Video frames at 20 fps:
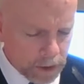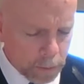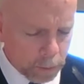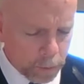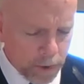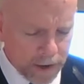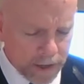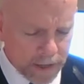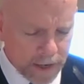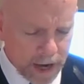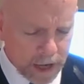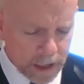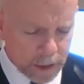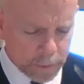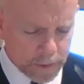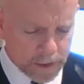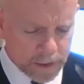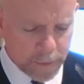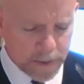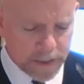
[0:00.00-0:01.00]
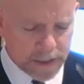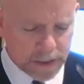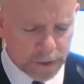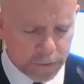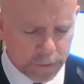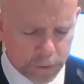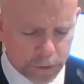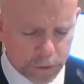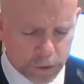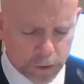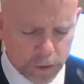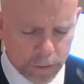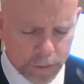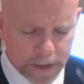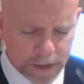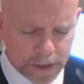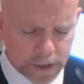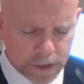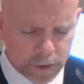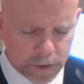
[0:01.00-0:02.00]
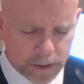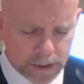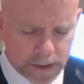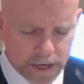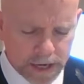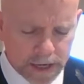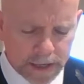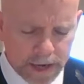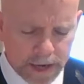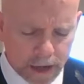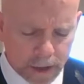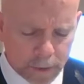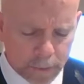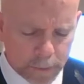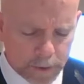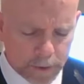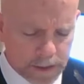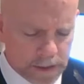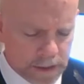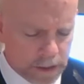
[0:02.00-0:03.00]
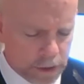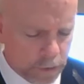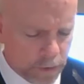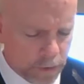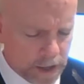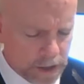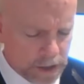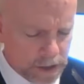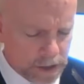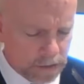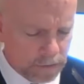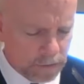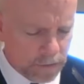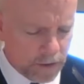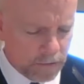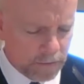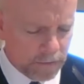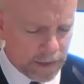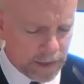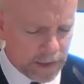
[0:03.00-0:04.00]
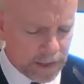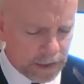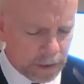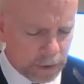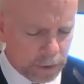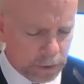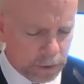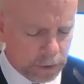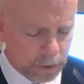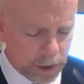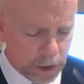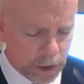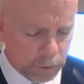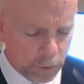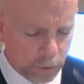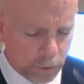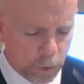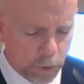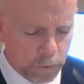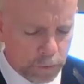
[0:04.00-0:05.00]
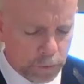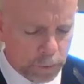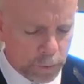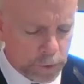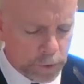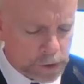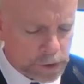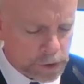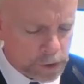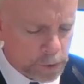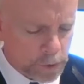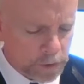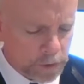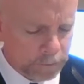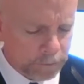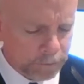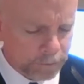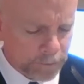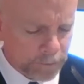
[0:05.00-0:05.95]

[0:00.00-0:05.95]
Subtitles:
Pregnant occupants past their first trimester, ejected occupants in crashes involving any rollover were excluded.